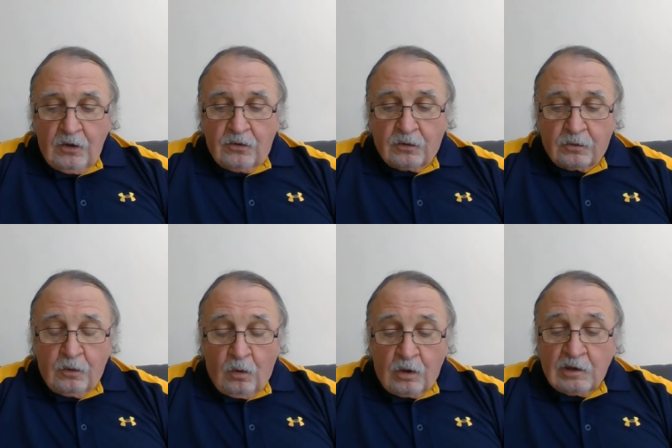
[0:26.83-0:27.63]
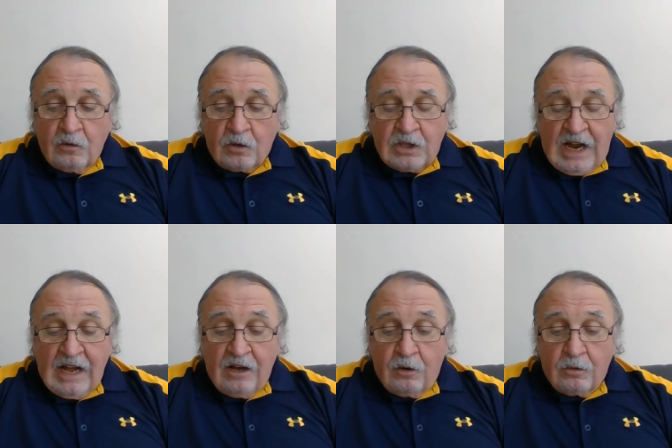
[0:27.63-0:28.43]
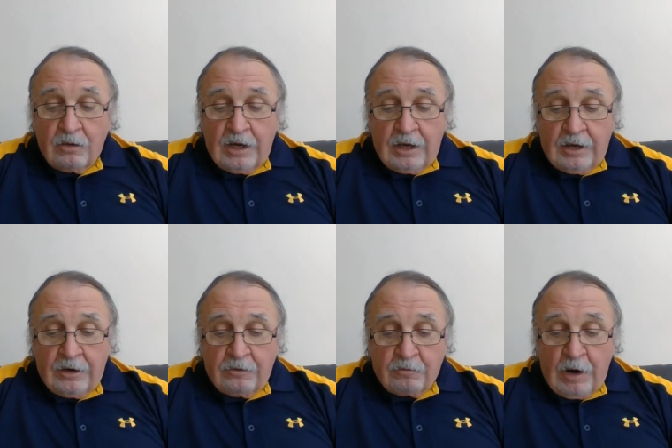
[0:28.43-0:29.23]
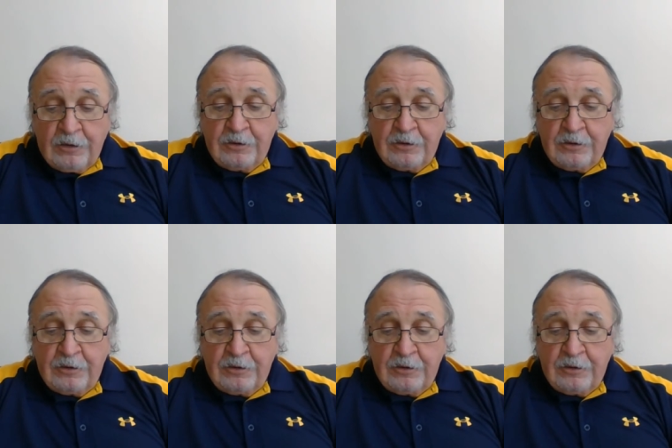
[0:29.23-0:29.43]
The Lord looked down, and rather